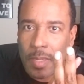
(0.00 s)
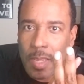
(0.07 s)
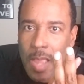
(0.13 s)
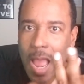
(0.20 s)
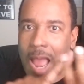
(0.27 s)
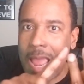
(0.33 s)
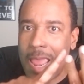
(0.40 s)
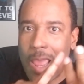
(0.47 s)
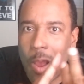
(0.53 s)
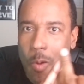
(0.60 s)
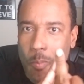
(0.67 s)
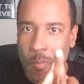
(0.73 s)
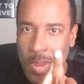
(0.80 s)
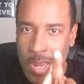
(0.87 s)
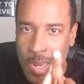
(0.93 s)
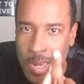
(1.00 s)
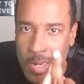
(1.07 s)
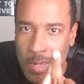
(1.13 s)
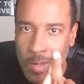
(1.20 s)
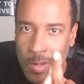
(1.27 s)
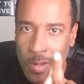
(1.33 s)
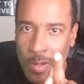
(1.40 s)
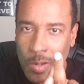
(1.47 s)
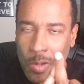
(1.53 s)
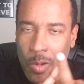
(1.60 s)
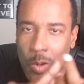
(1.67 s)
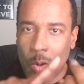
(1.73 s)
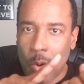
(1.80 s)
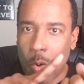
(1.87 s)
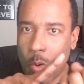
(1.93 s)
I help men
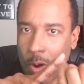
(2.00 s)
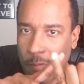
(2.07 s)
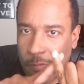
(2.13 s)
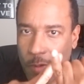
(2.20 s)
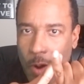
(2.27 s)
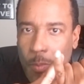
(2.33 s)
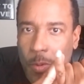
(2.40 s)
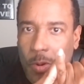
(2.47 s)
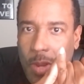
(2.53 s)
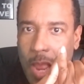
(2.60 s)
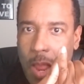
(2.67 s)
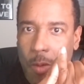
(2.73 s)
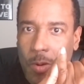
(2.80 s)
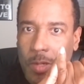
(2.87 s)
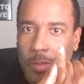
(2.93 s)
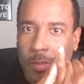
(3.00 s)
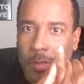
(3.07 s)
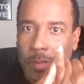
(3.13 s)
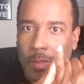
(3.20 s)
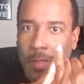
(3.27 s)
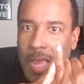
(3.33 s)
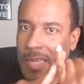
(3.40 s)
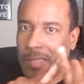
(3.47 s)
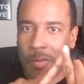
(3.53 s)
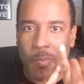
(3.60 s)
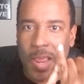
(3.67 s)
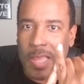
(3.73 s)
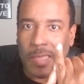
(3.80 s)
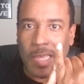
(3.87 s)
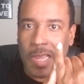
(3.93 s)
who are verbal cowards. That's the
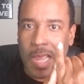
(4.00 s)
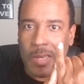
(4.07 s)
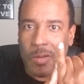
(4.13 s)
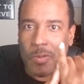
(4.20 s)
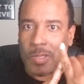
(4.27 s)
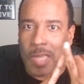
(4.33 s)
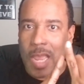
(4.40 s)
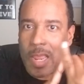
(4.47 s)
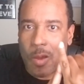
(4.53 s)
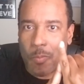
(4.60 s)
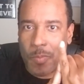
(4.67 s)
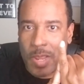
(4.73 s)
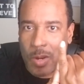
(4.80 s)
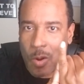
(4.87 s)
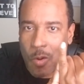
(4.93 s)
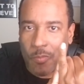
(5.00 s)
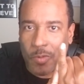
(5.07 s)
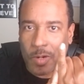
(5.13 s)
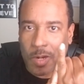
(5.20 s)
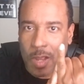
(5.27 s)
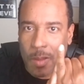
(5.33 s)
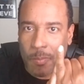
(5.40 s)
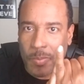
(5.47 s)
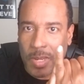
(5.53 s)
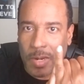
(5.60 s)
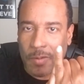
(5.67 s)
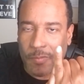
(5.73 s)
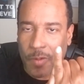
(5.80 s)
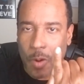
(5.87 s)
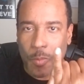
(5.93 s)
main thing I do is I help men overcome being
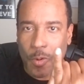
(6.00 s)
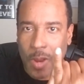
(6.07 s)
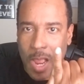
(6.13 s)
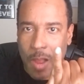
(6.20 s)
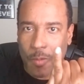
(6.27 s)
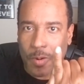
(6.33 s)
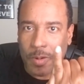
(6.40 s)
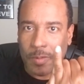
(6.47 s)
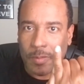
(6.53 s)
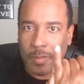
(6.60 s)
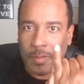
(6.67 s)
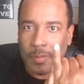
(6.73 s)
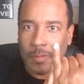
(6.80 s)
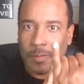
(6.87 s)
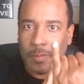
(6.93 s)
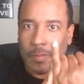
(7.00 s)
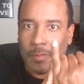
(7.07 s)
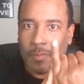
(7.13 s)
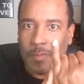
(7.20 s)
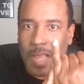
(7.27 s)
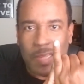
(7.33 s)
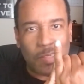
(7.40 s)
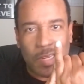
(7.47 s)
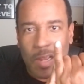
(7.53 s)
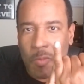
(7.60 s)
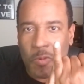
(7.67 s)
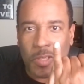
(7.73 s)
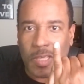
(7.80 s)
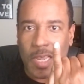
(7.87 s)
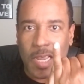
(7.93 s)
a verbal coward. That's the
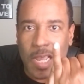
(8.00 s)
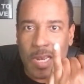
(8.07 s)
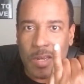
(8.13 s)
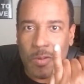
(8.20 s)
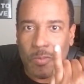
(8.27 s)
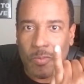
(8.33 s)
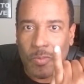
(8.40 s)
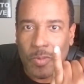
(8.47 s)
number one thing I do.